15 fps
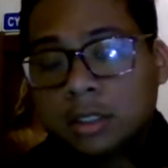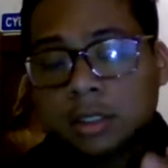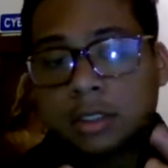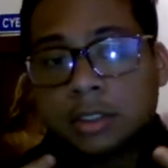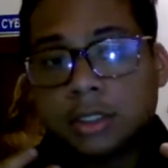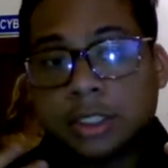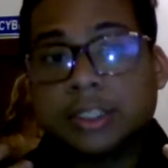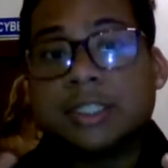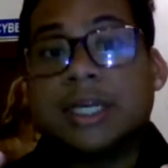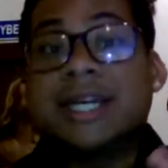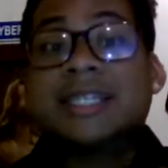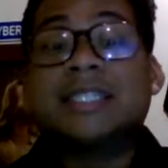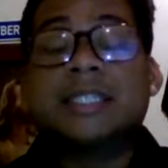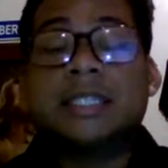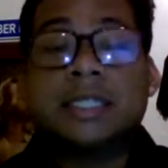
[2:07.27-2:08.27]
such
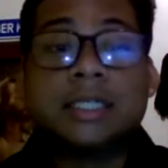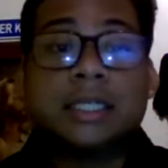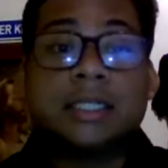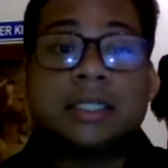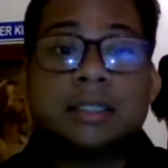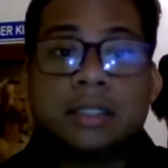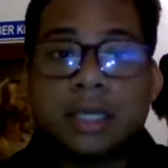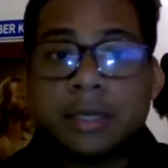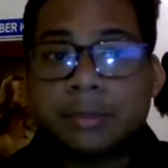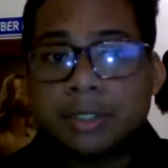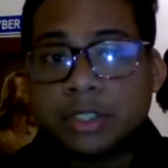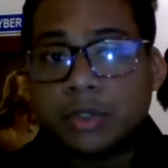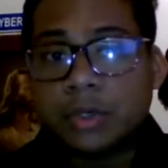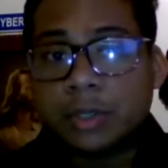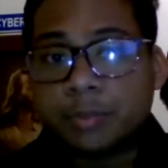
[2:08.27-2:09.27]
as I've been
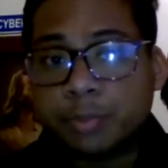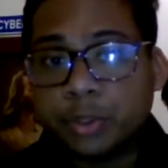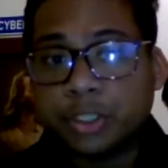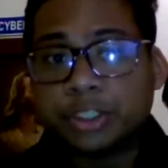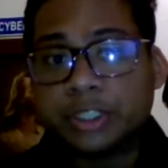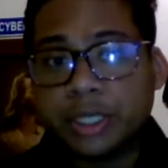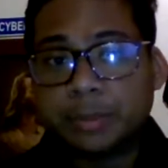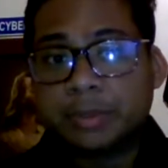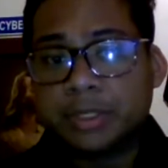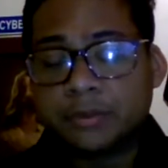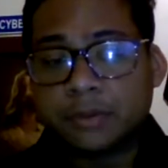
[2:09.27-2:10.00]
doing push-ups